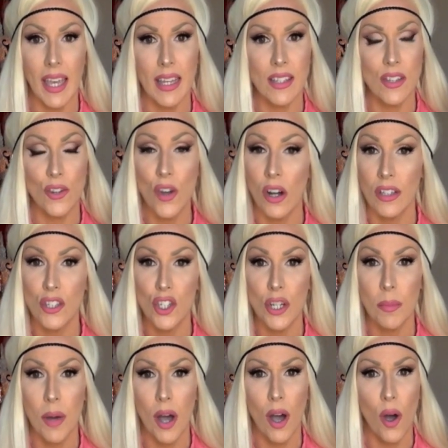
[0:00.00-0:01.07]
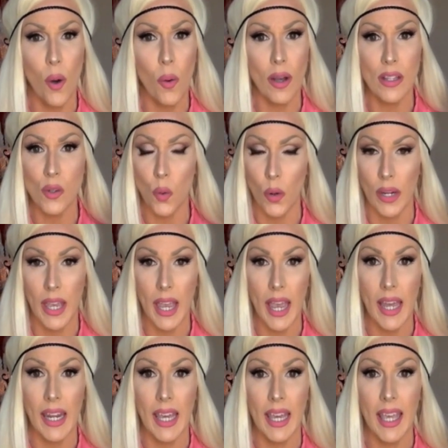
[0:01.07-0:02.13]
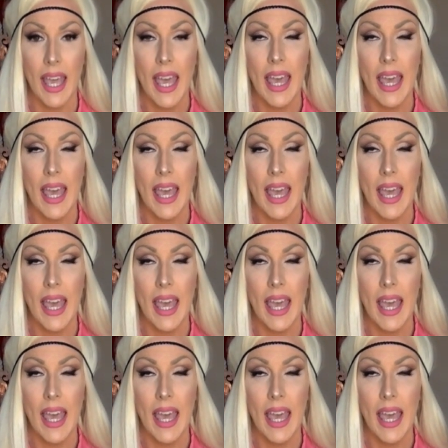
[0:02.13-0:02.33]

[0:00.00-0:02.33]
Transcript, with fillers: It's non-GMO, it's organic,